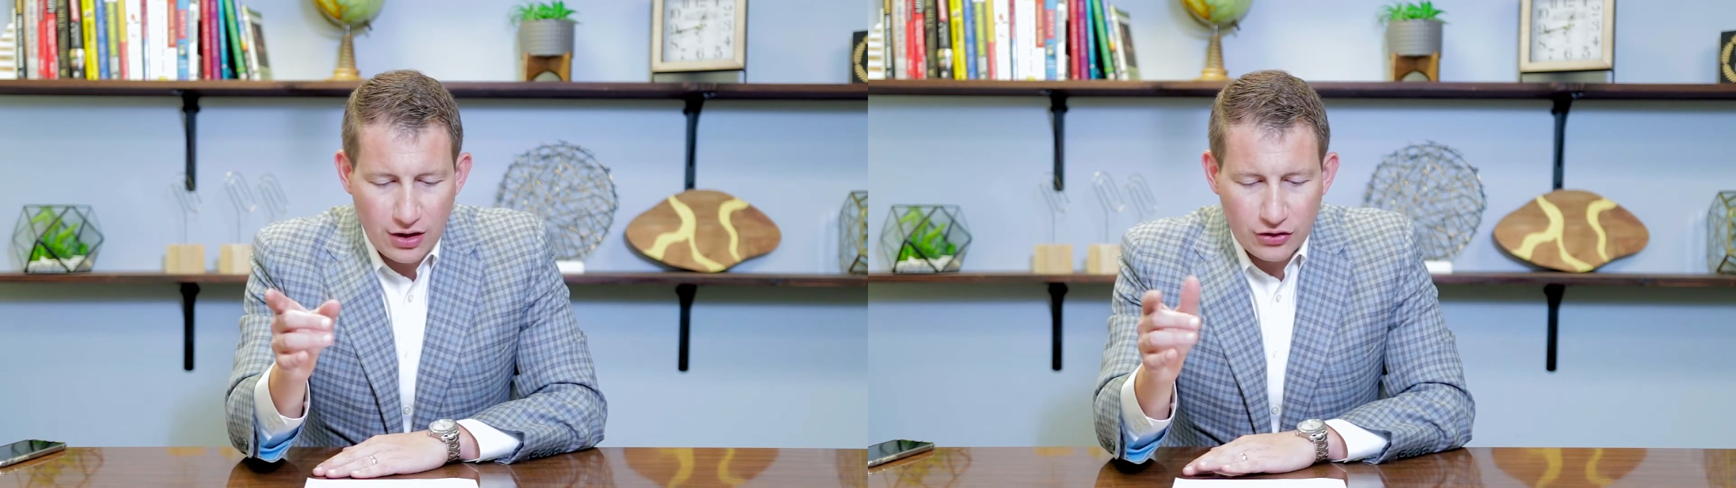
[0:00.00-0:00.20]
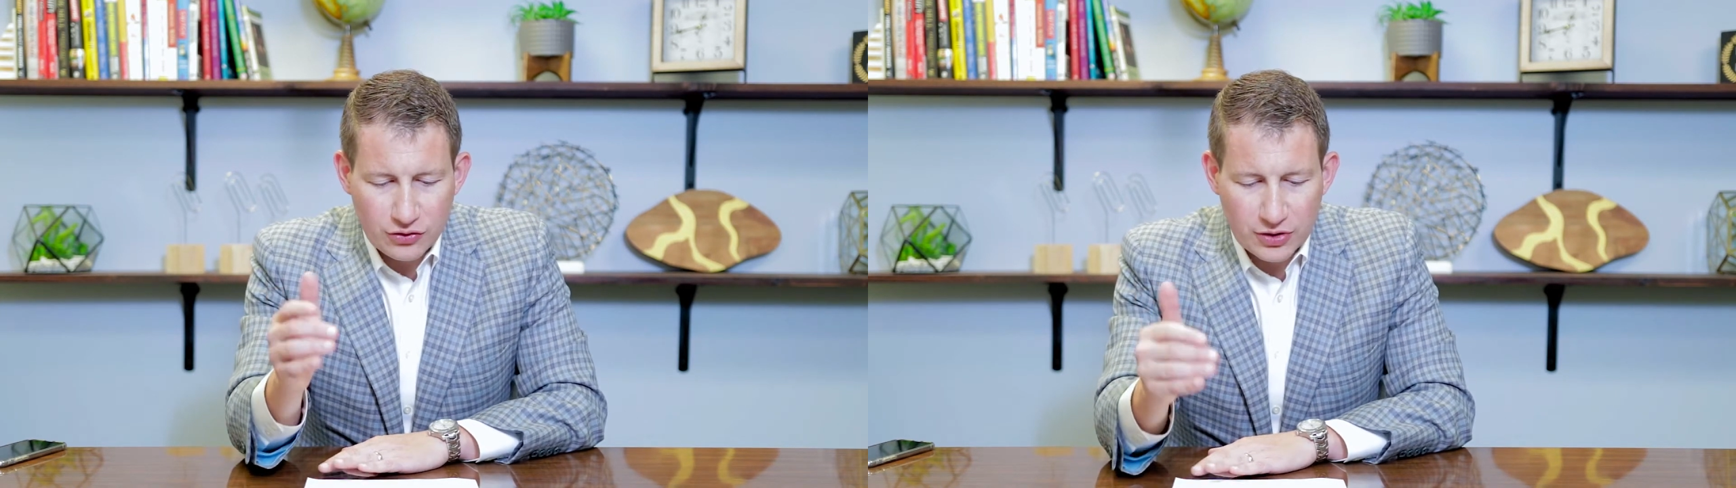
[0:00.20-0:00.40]

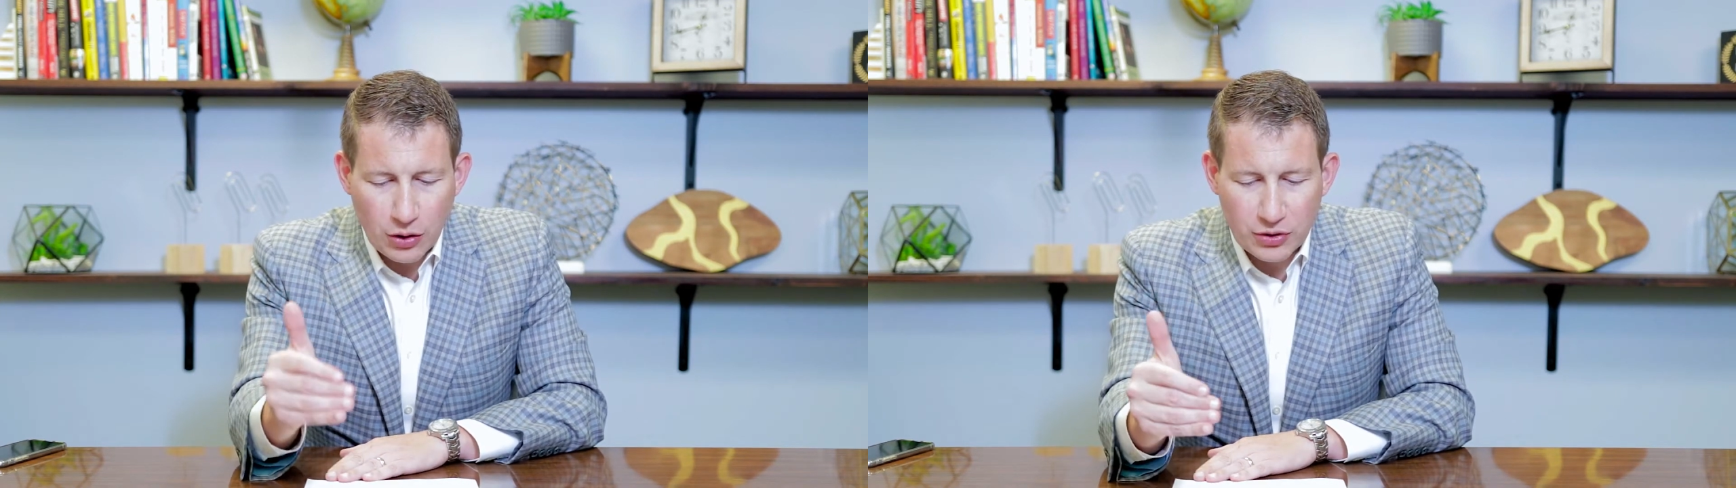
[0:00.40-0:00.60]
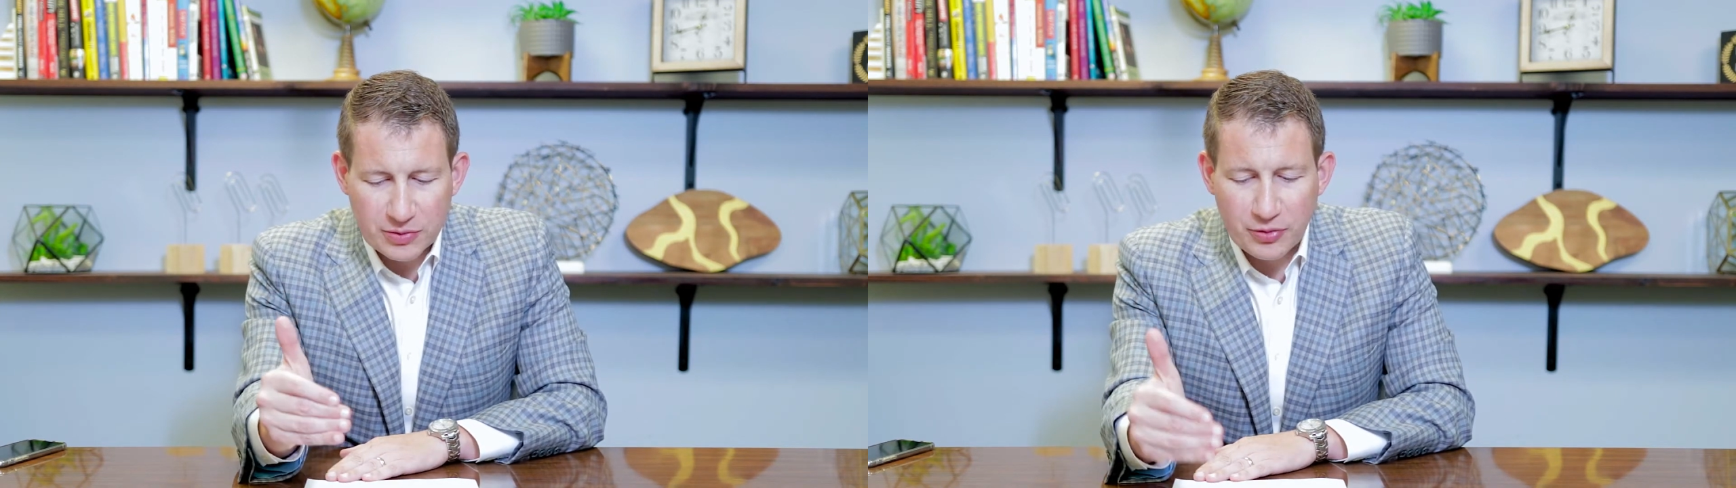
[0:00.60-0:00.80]
So we
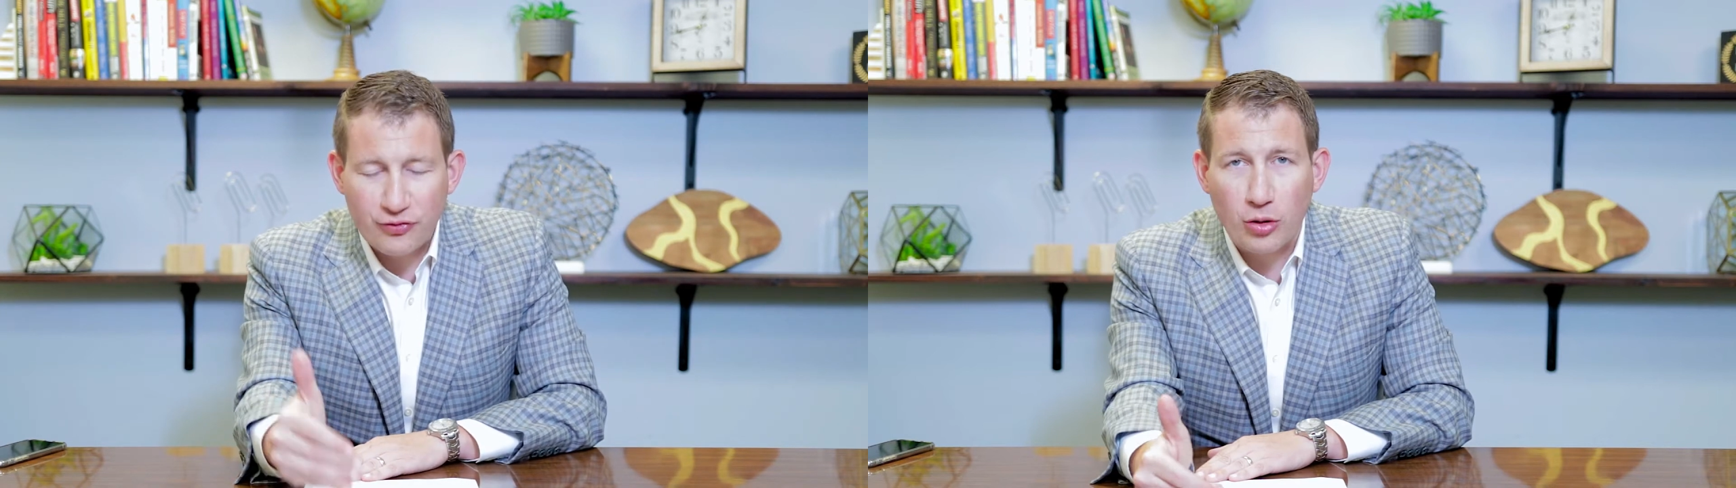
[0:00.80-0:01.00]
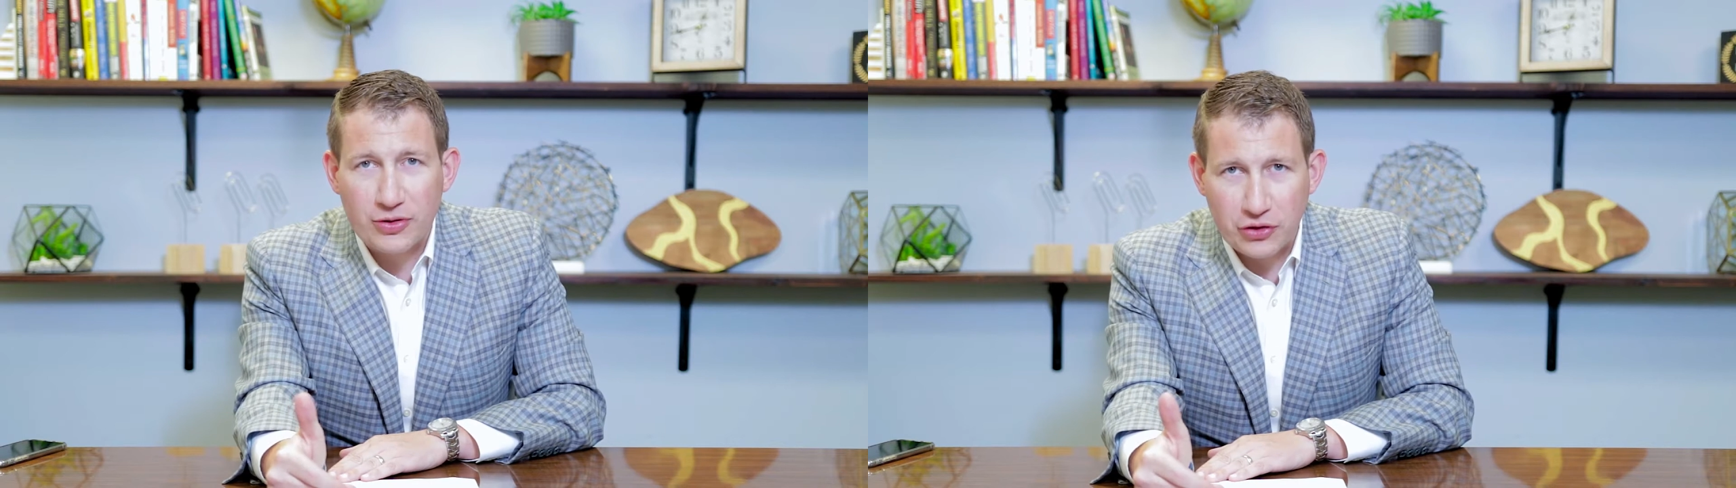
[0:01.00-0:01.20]
know what the
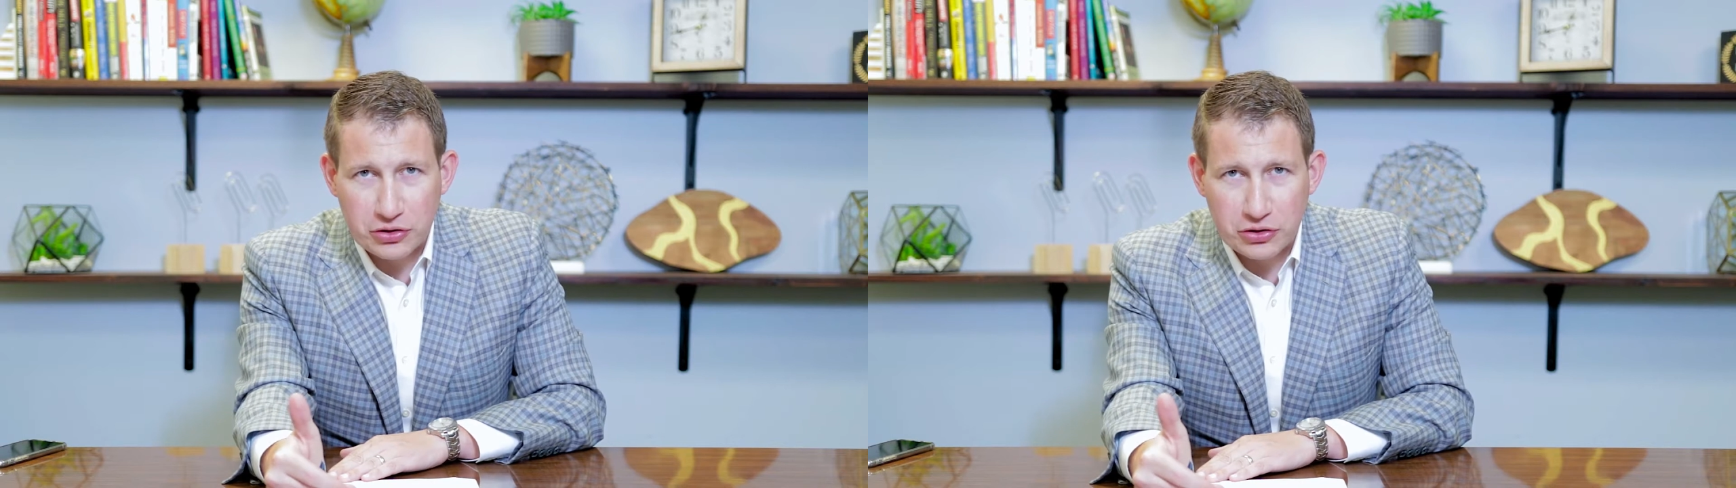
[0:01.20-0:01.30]
performance